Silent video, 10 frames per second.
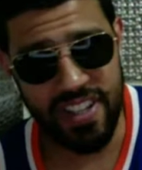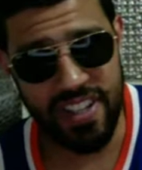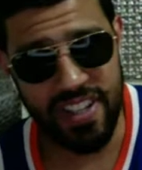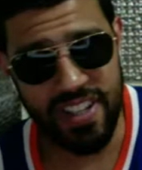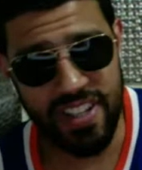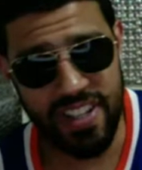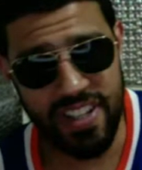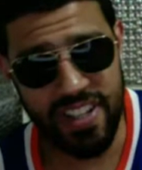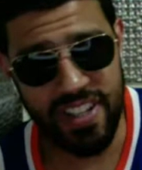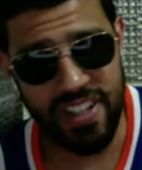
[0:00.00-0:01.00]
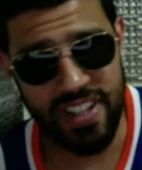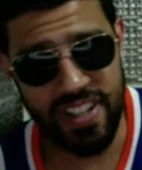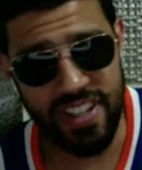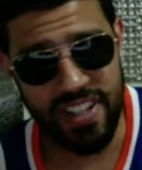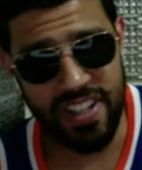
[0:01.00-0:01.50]
he is.
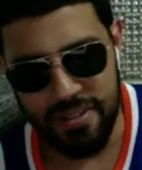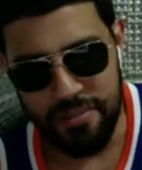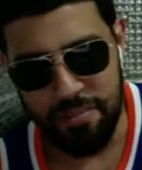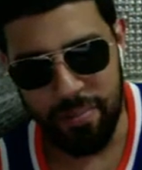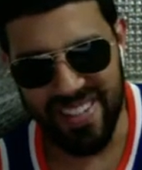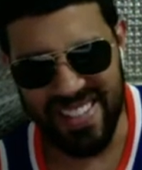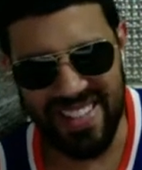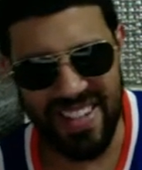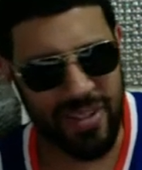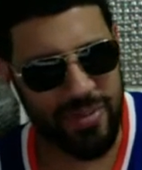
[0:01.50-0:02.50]
But still,